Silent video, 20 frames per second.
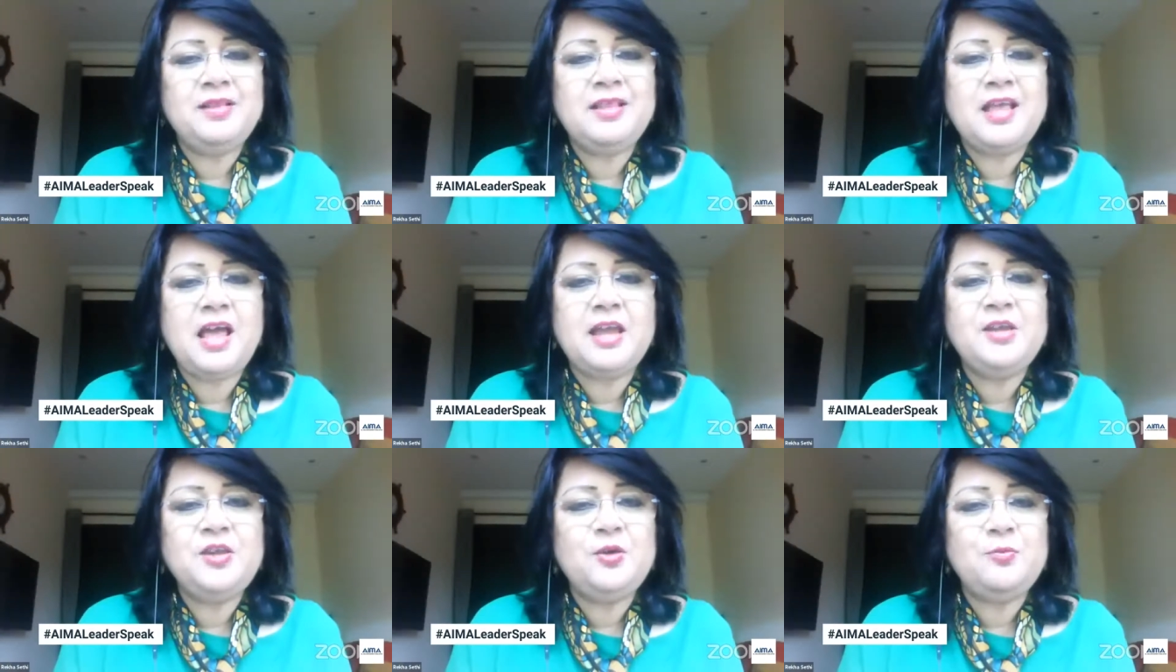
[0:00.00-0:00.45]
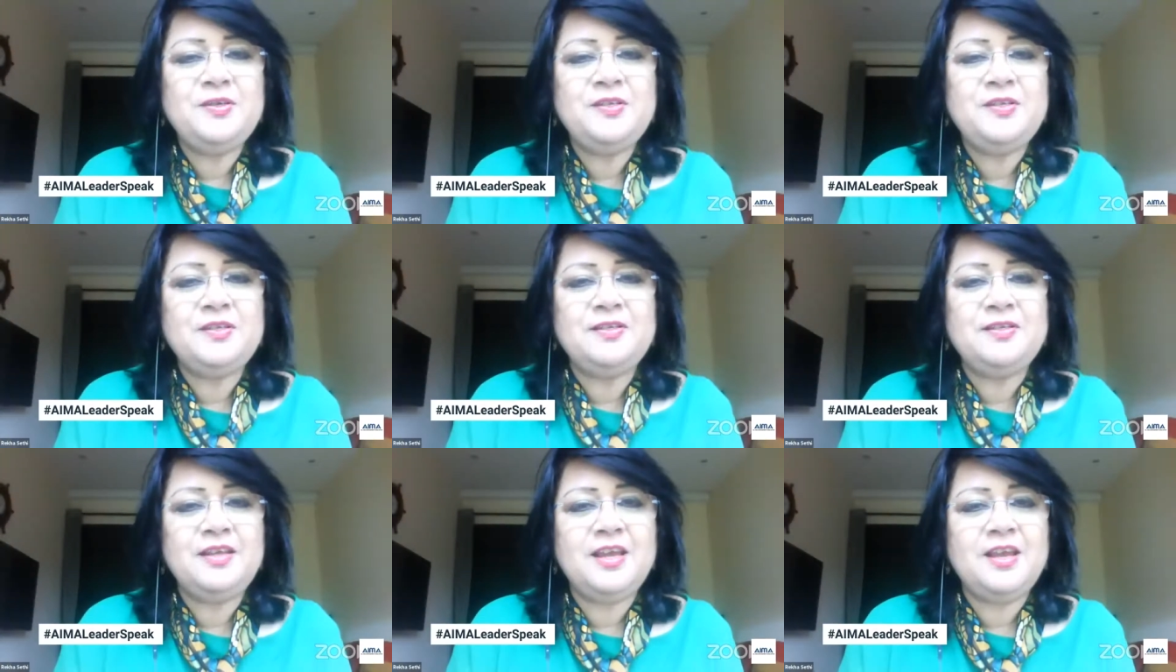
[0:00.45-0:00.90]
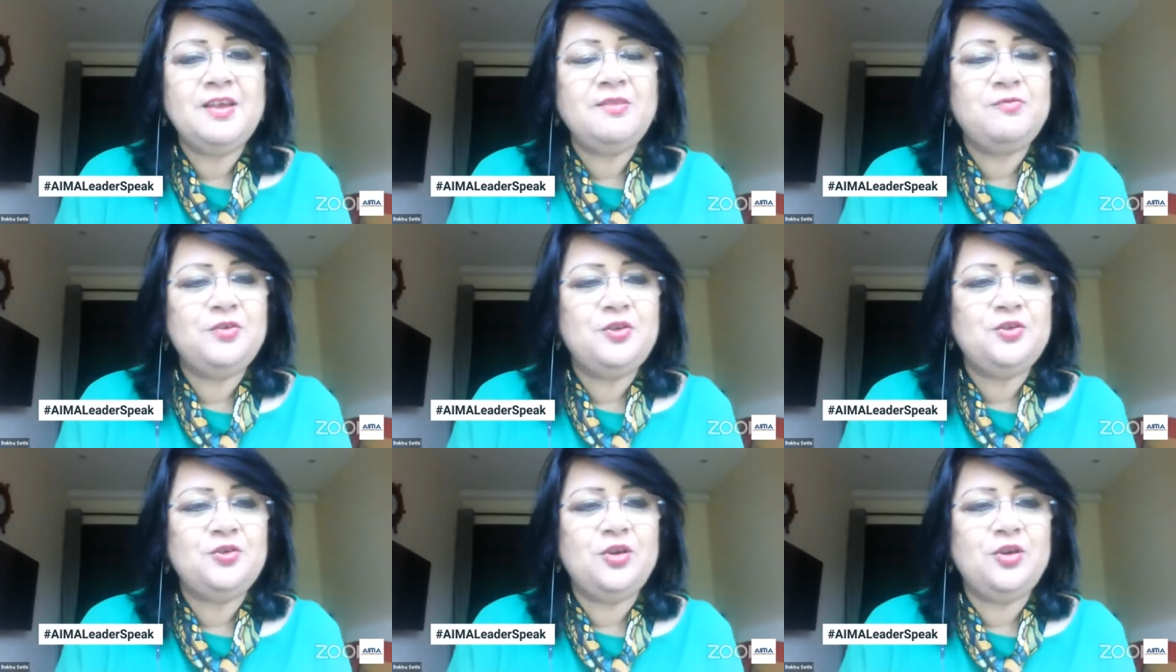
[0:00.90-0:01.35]
Thank you, Mr. Singh,
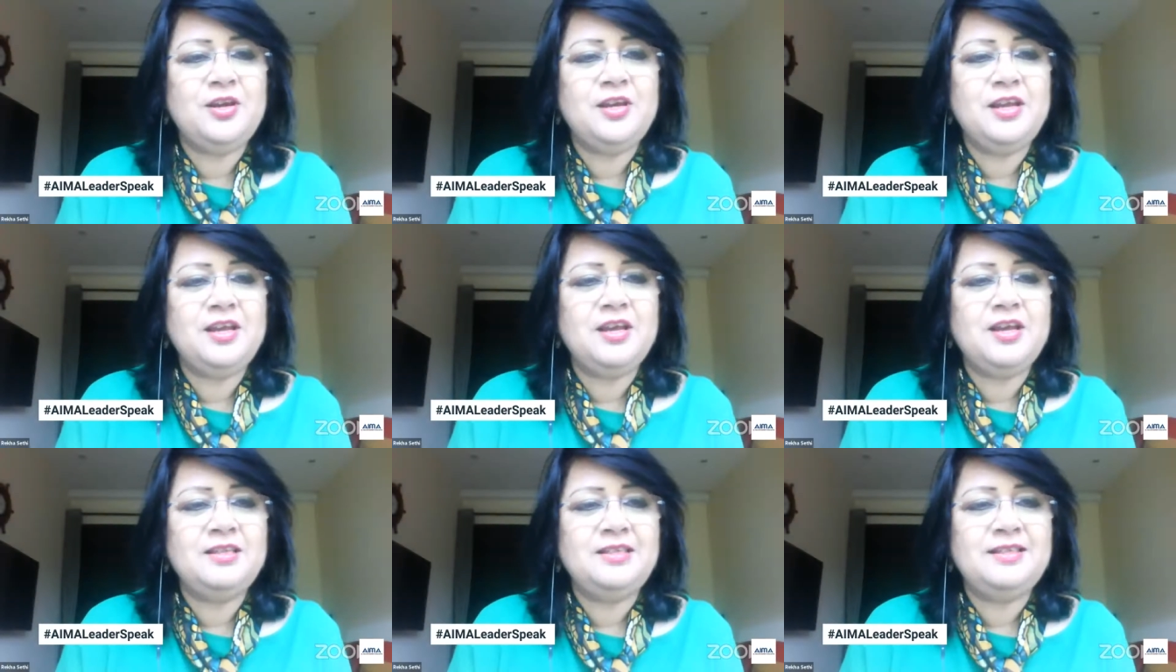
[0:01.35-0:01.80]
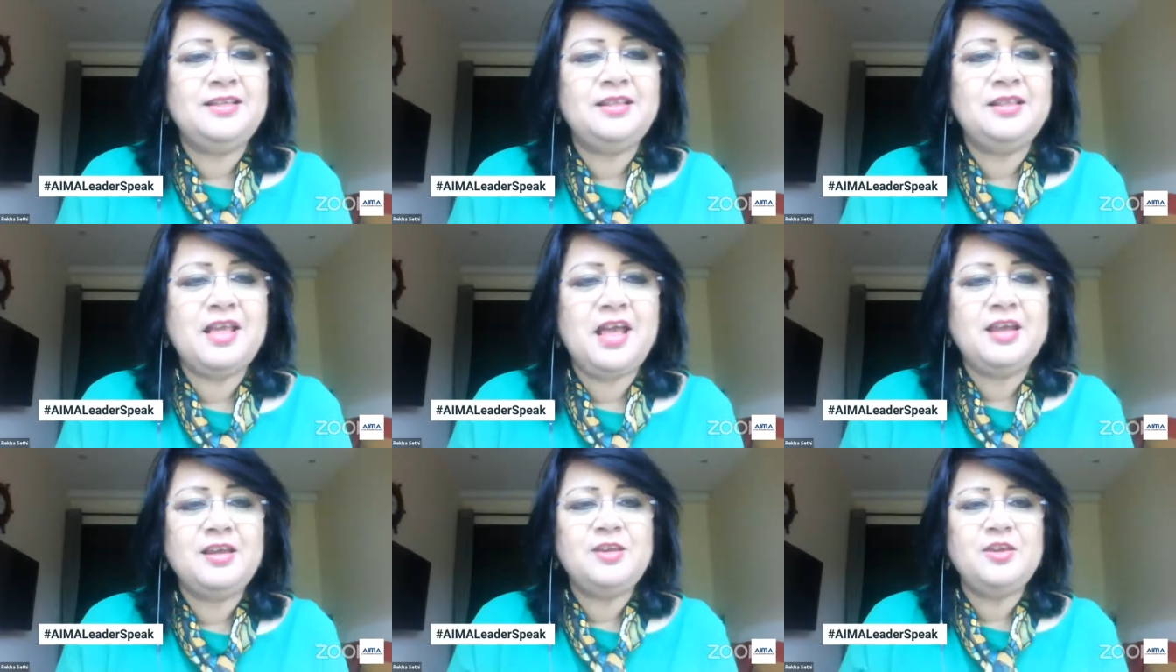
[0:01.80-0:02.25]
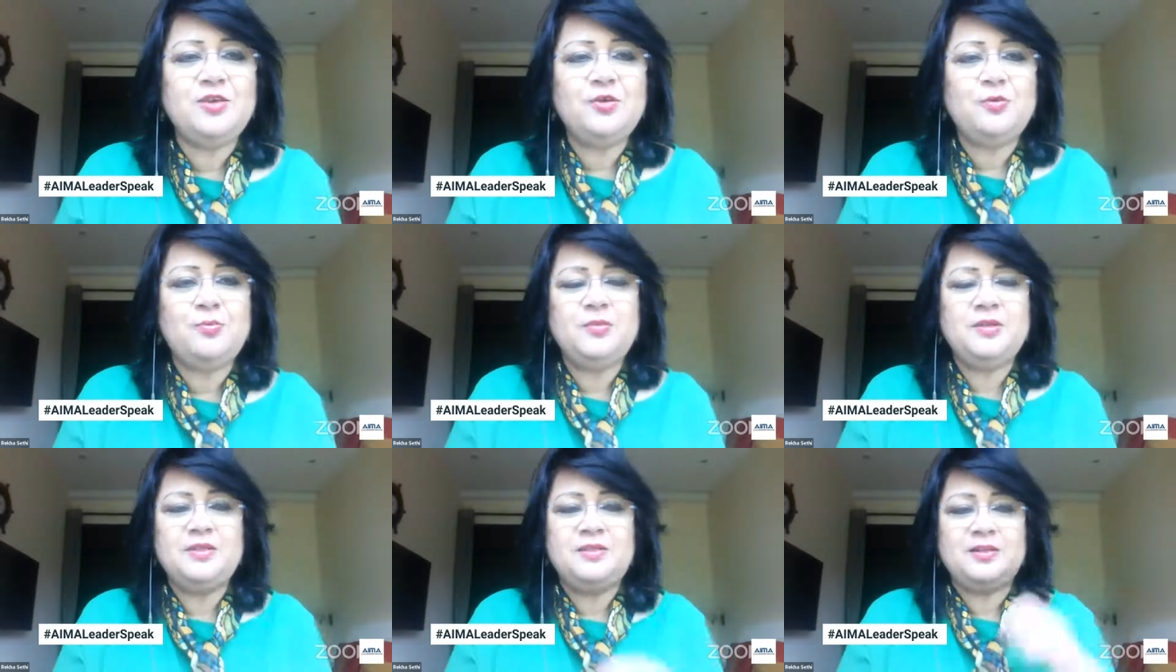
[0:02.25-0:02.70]
for joining us. And thank
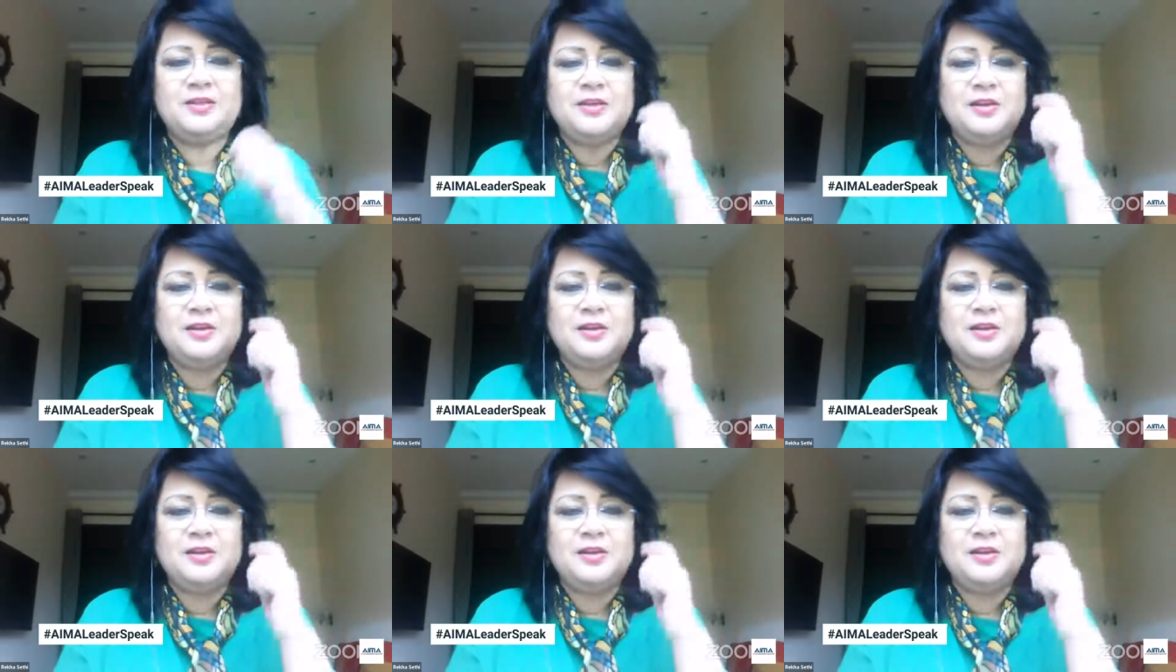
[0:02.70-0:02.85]
you, Mr.